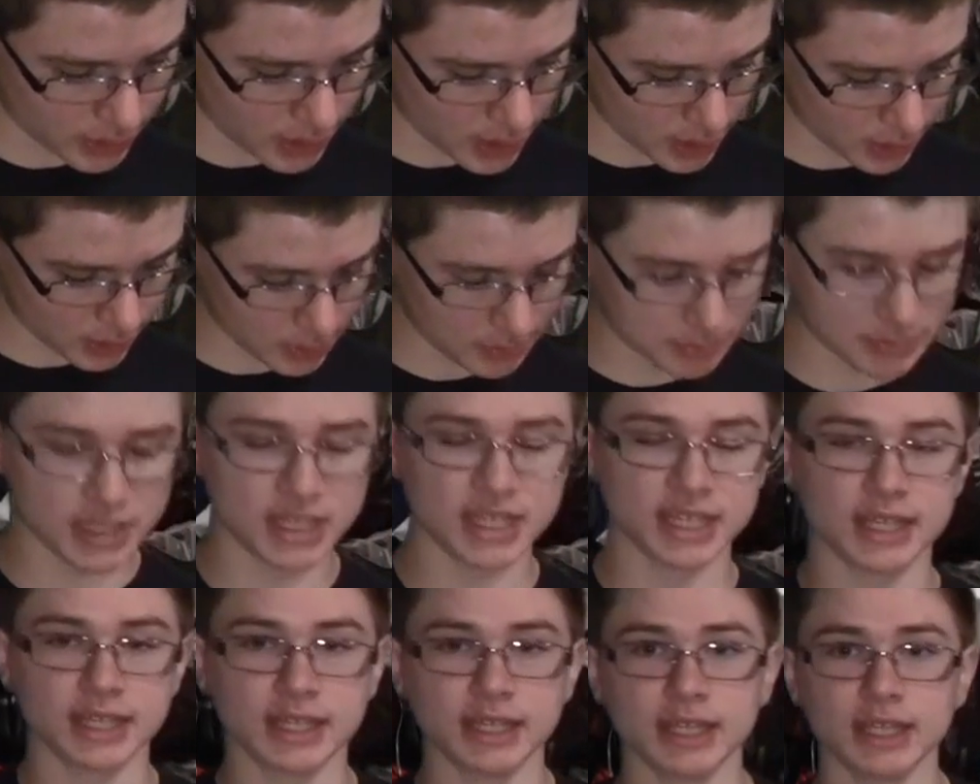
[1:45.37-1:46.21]

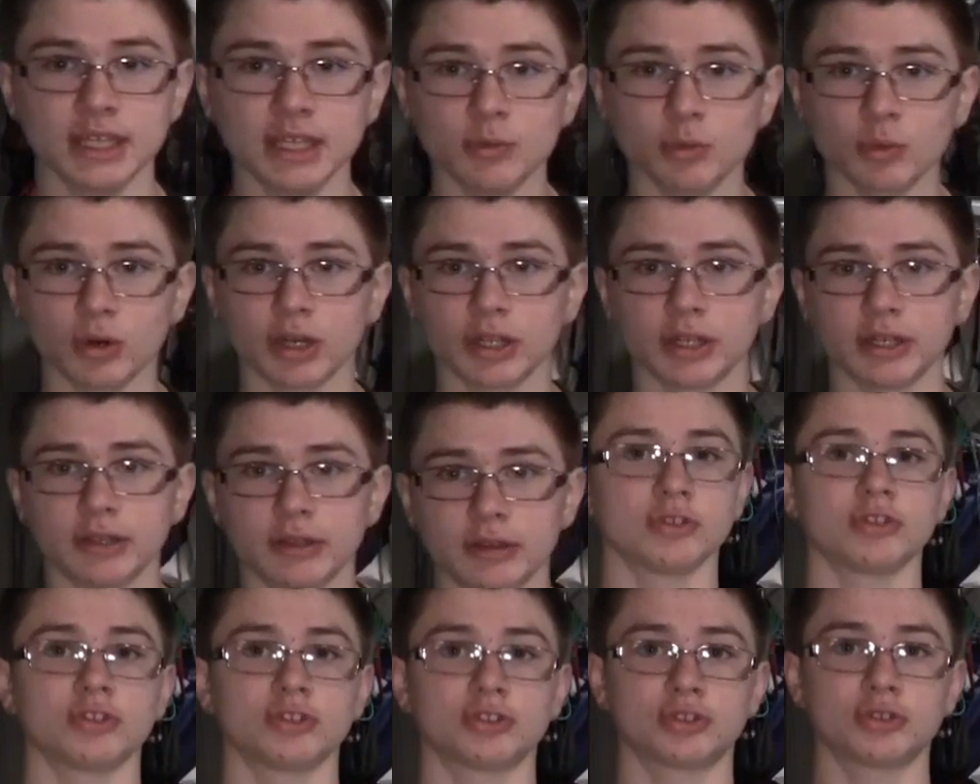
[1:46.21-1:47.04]
AMD E1
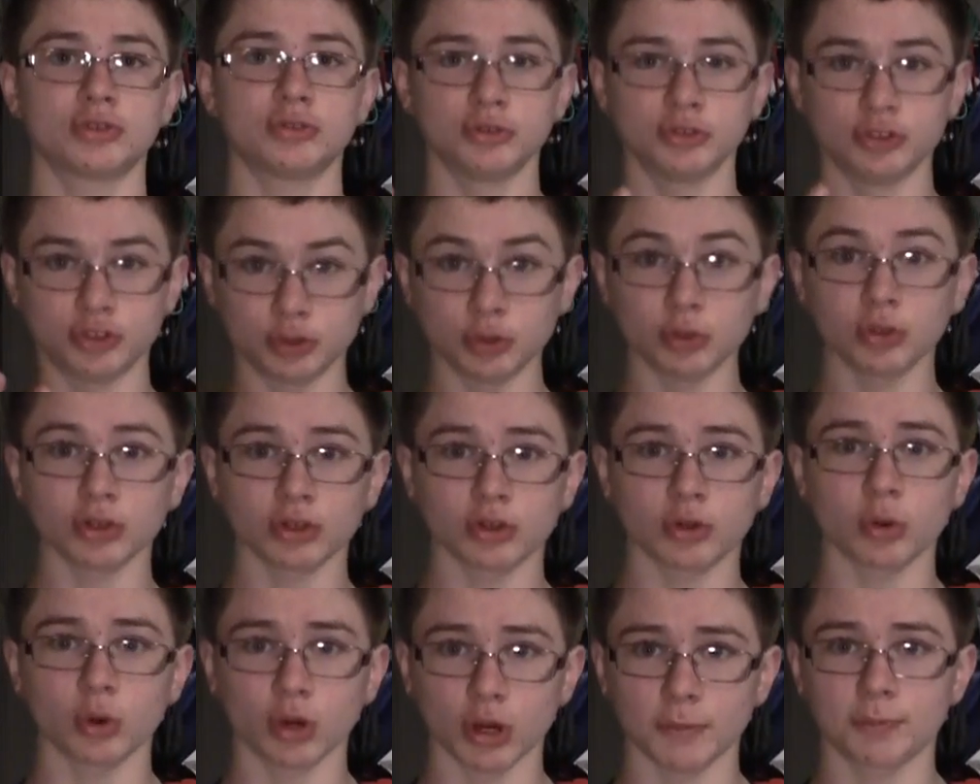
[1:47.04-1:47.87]

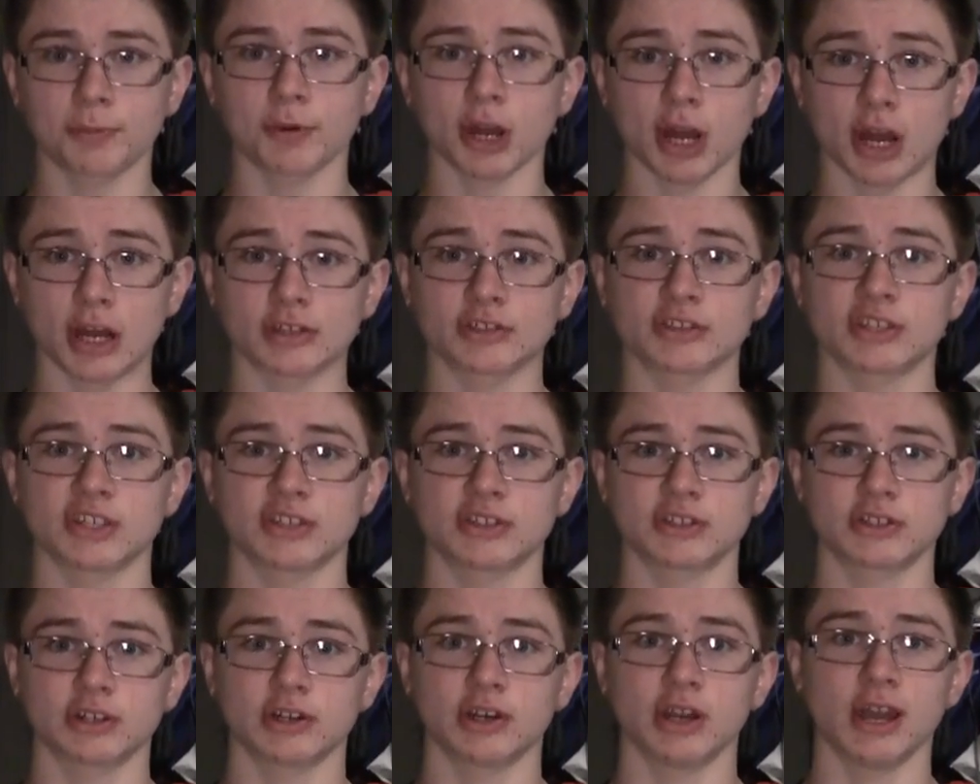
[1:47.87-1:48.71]
dual-core
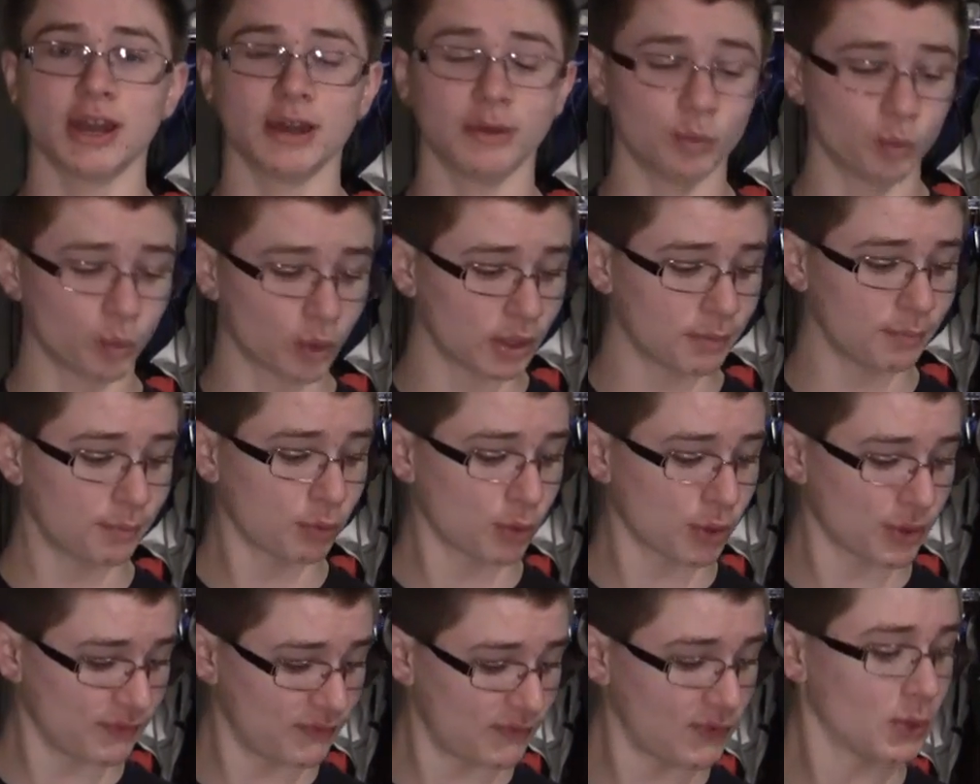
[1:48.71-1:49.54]
processor at
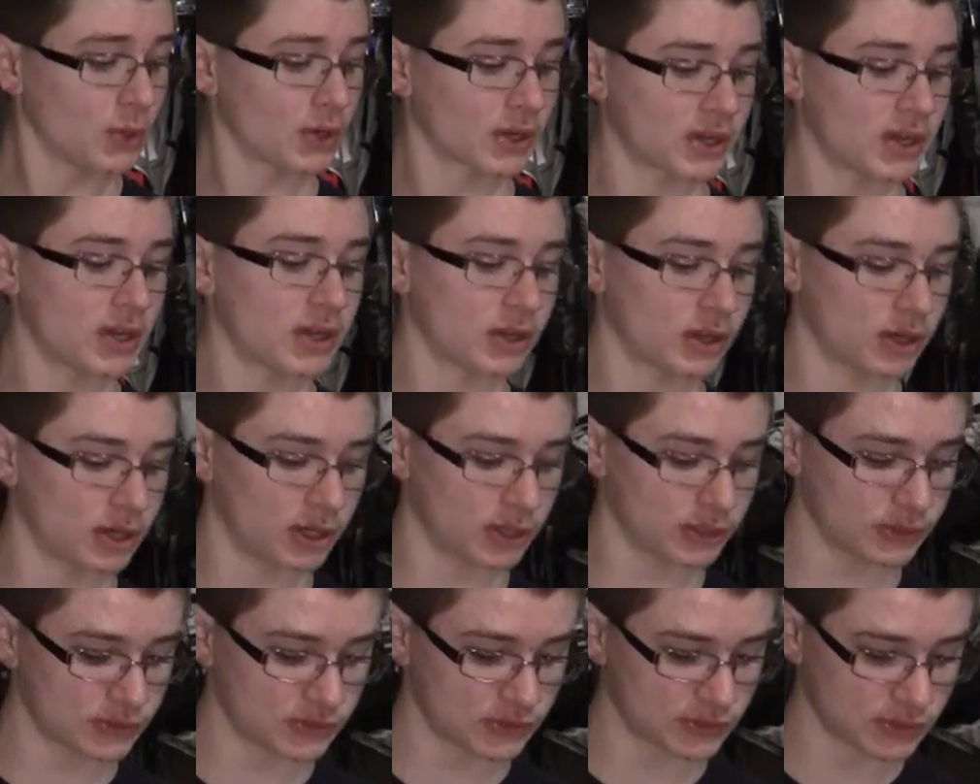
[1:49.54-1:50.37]
1.4
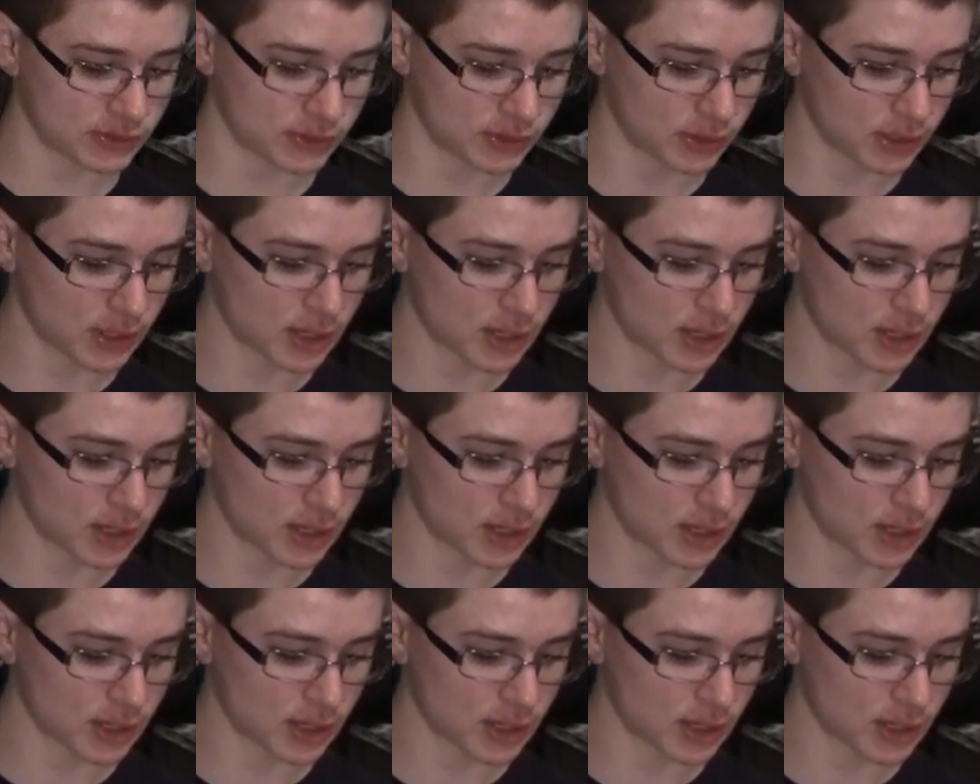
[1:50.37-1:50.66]
gigahertz